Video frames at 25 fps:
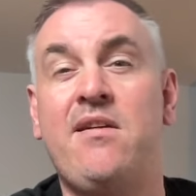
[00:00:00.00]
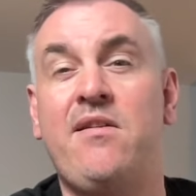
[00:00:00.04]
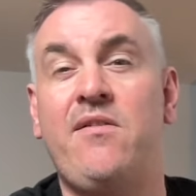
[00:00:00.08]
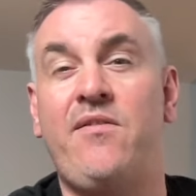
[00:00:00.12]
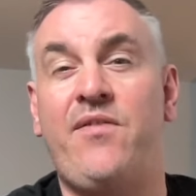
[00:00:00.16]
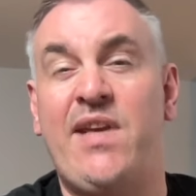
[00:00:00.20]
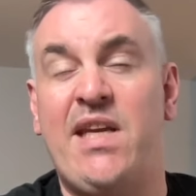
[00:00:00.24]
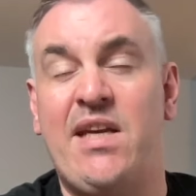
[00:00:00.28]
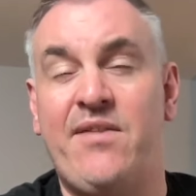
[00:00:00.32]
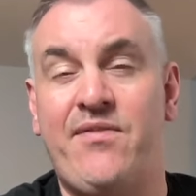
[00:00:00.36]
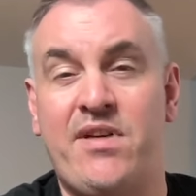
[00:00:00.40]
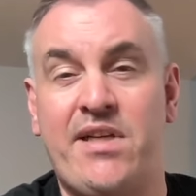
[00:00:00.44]

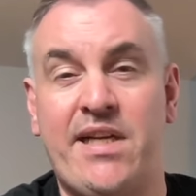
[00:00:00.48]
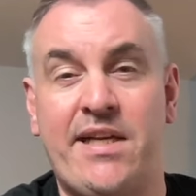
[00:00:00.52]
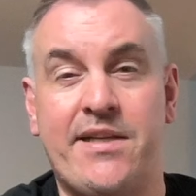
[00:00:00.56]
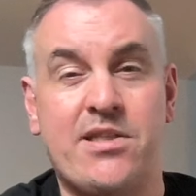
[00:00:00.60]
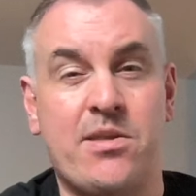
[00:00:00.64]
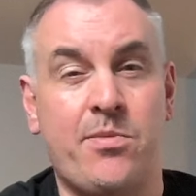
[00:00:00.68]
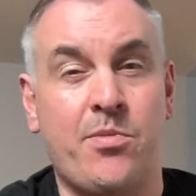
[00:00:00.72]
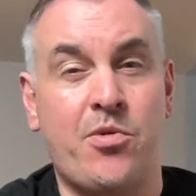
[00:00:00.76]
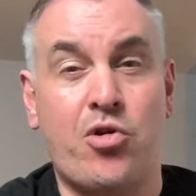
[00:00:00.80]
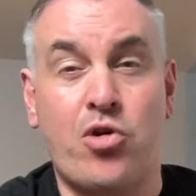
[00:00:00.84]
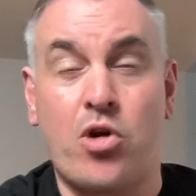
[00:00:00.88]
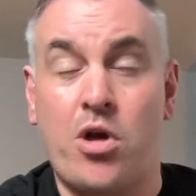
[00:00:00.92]
They even did
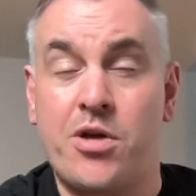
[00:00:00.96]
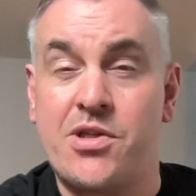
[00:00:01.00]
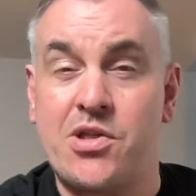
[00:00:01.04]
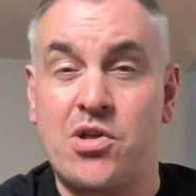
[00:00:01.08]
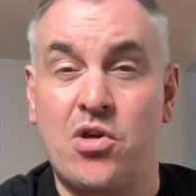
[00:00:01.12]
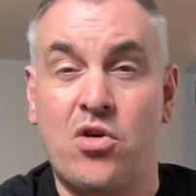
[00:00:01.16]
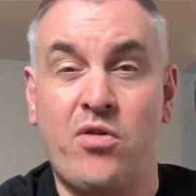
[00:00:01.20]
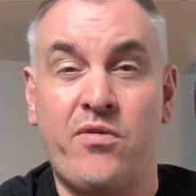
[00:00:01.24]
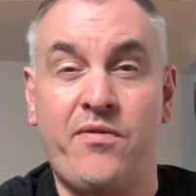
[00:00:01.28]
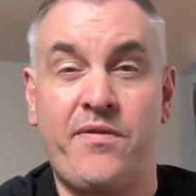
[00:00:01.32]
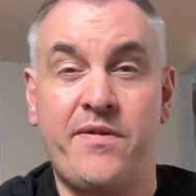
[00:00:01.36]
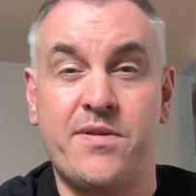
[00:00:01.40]
some
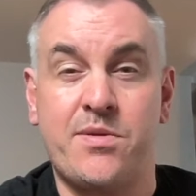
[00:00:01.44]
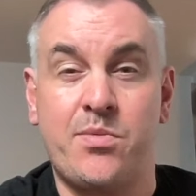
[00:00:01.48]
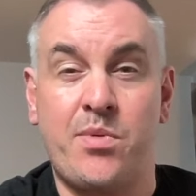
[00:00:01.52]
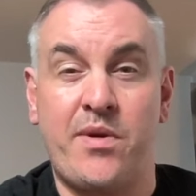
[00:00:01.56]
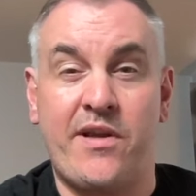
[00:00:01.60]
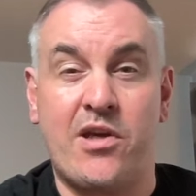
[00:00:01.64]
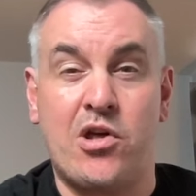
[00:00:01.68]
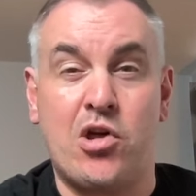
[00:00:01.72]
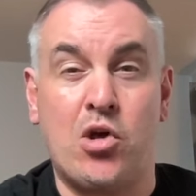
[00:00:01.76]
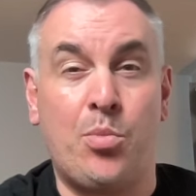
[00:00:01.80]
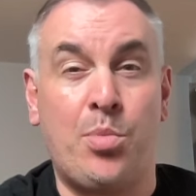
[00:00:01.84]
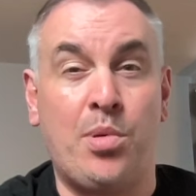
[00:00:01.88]
crossovers with
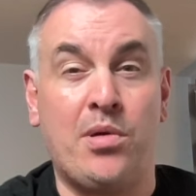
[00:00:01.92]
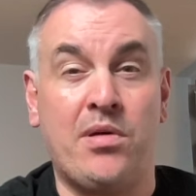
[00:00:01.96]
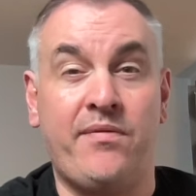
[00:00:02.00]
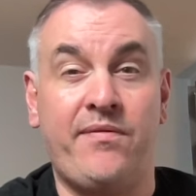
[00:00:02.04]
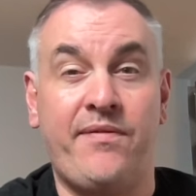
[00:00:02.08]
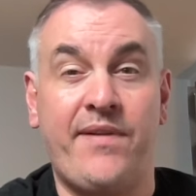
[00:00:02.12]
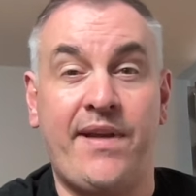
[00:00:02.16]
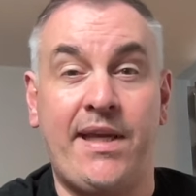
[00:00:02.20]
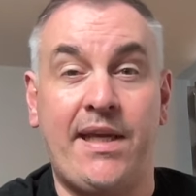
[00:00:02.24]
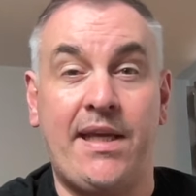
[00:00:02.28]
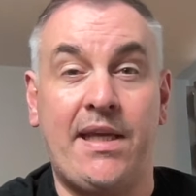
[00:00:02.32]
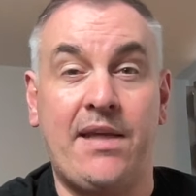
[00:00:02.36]
a couple of
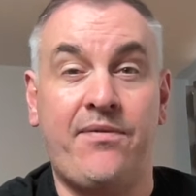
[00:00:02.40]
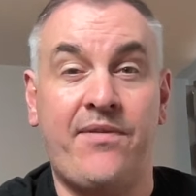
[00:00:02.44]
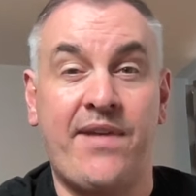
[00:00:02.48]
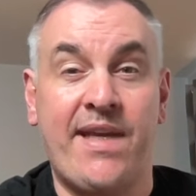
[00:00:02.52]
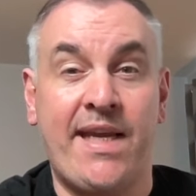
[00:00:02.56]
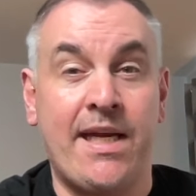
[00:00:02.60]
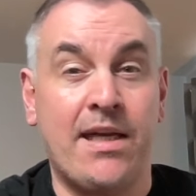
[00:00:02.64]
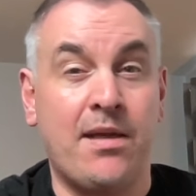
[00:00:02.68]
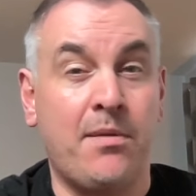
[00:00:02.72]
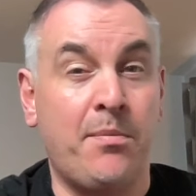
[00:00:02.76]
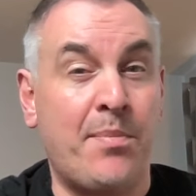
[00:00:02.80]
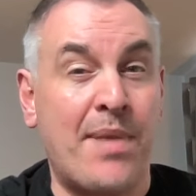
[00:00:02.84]
the
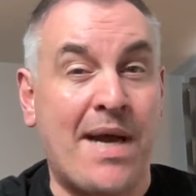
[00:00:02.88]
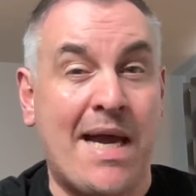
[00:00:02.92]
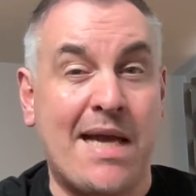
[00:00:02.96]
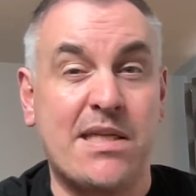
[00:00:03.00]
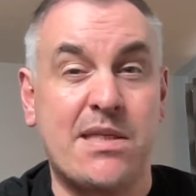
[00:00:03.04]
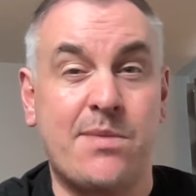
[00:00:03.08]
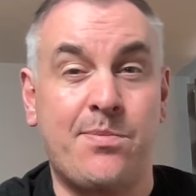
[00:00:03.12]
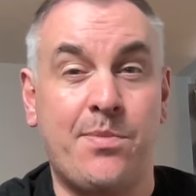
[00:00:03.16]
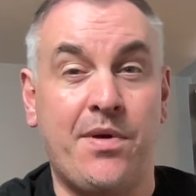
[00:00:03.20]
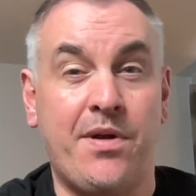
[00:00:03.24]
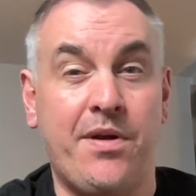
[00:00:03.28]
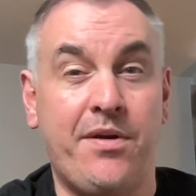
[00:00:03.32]
England
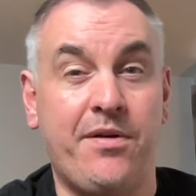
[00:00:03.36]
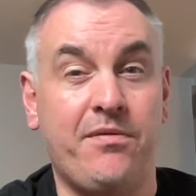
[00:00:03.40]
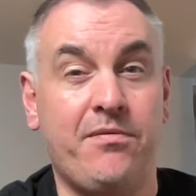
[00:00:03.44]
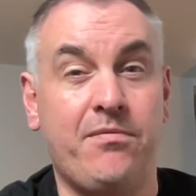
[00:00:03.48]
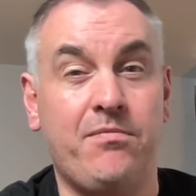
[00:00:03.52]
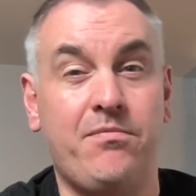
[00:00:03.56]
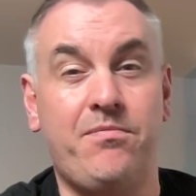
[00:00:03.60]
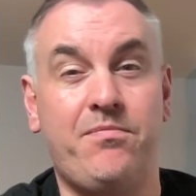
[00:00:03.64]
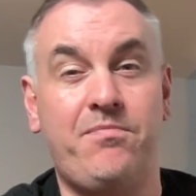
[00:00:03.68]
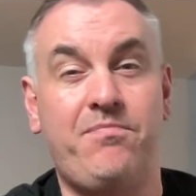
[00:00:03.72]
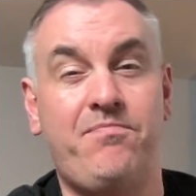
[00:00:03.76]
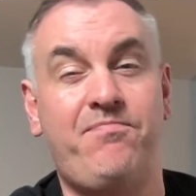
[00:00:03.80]

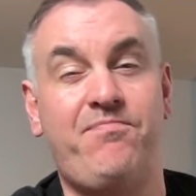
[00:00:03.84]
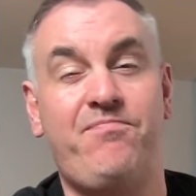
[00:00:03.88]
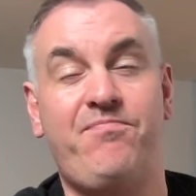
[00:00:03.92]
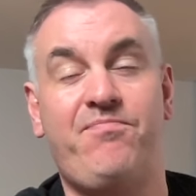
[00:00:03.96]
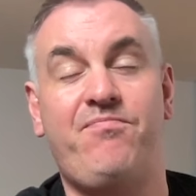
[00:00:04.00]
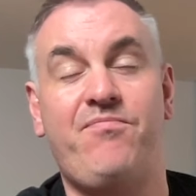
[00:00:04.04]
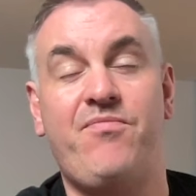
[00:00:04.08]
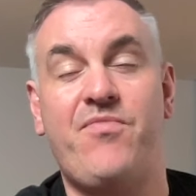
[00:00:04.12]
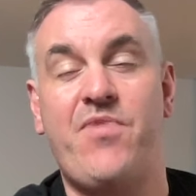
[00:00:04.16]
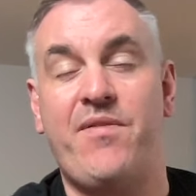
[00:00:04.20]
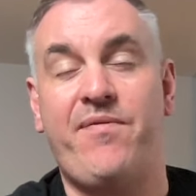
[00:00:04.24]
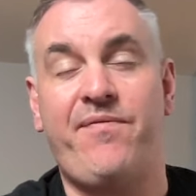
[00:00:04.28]
batsmen,
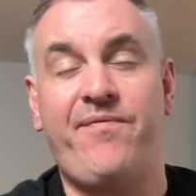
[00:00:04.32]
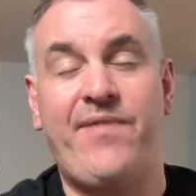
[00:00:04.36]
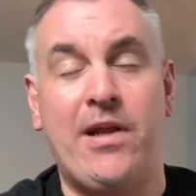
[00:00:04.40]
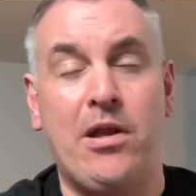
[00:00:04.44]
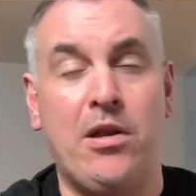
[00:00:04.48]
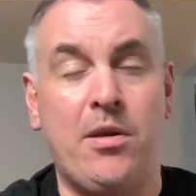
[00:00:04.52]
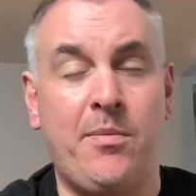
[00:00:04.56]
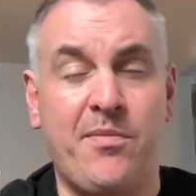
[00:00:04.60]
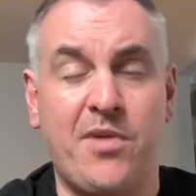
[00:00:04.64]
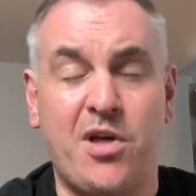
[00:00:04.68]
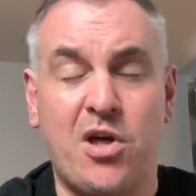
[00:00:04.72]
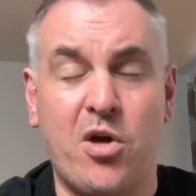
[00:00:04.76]
the
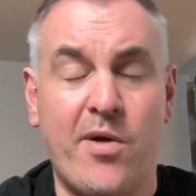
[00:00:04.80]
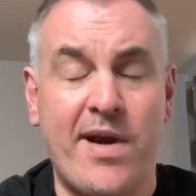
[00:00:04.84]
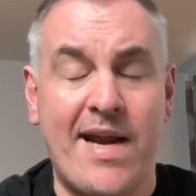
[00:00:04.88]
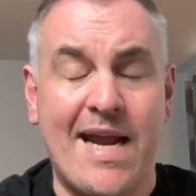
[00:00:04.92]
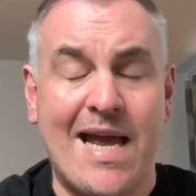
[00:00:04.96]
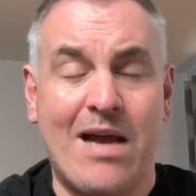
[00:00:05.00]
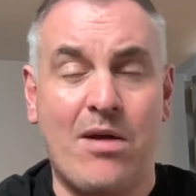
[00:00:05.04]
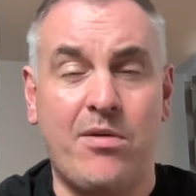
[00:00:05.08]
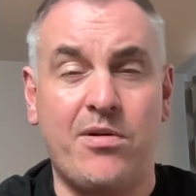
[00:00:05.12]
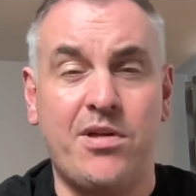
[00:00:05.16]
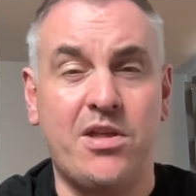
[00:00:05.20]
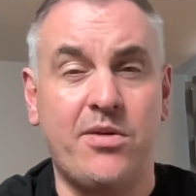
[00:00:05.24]
film going
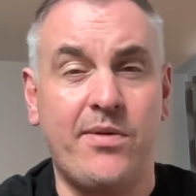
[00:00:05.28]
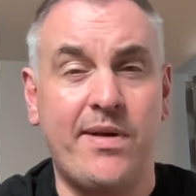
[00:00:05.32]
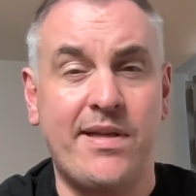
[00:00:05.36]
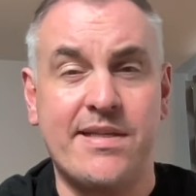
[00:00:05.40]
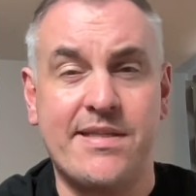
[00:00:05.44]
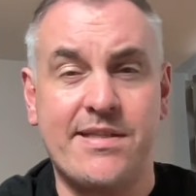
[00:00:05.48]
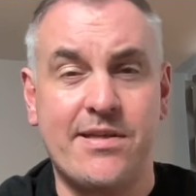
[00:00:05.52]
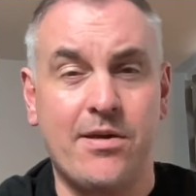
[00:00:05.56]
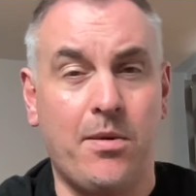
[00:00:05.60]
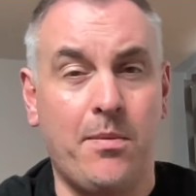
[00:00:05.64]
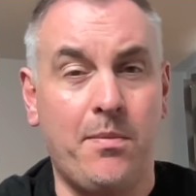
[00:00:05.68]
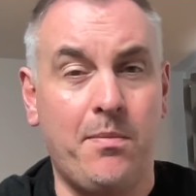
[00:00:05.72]
out and doing
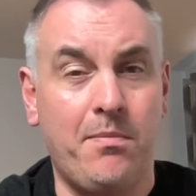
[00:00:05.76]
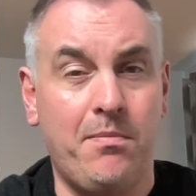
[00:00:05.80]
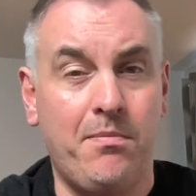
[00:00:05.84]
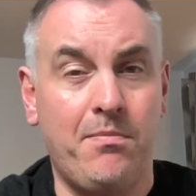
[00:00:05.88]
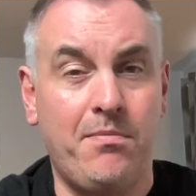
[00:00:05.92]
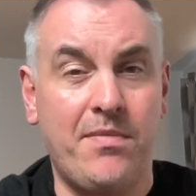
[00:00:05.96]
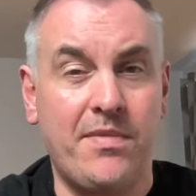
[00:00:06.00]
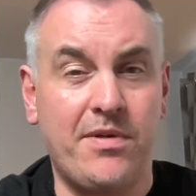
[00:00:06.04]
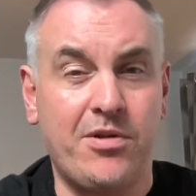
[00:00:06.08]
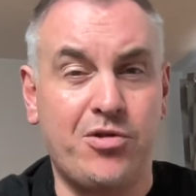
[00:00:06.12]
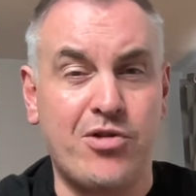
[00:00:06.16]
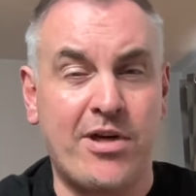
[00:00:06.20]

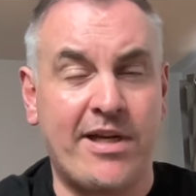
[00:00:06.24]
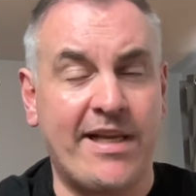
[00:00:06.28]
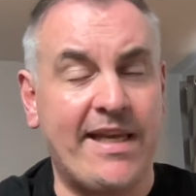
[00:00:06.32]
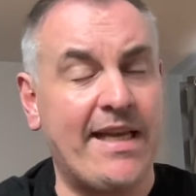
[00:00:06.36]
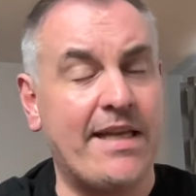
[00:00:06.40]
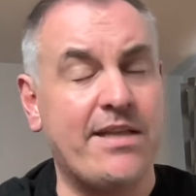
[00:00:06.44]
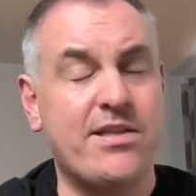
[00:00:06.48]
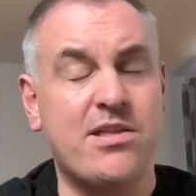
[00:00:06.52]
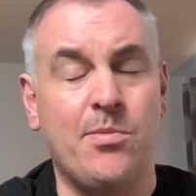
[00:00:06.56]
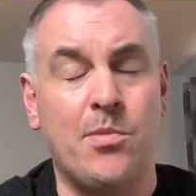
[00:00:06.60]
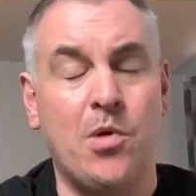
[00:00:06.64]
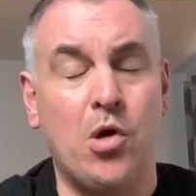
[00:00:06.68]
some, trying to
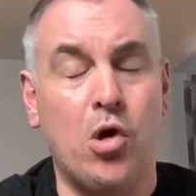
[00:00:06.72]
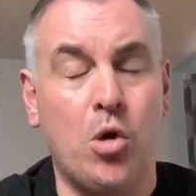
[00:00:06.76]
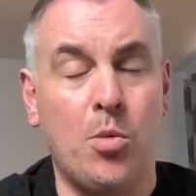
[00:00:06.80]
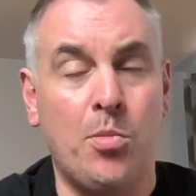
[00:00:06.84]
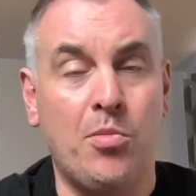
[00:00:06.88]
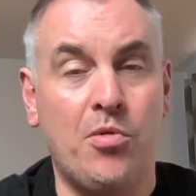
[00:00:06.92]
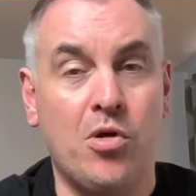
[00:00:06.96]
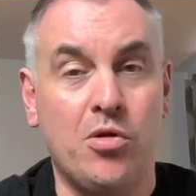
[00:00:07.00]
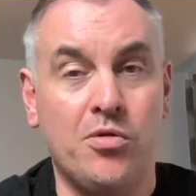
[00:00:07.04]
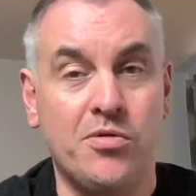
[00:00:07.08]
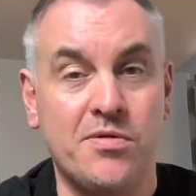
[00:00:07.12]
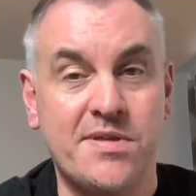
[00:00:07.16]
hit some home
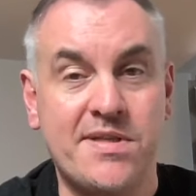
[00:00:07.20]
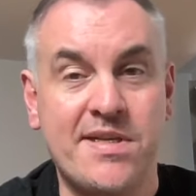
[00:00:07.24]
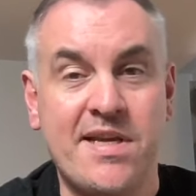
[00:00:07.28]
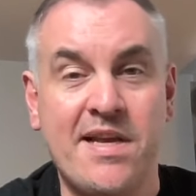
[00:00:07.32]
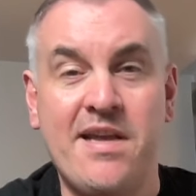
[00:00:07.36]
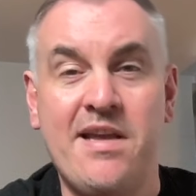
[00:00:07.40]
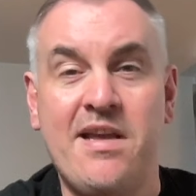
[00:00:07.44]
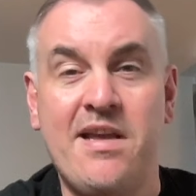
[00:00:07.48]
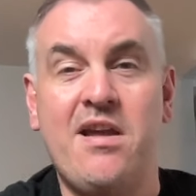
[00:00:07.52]
runs.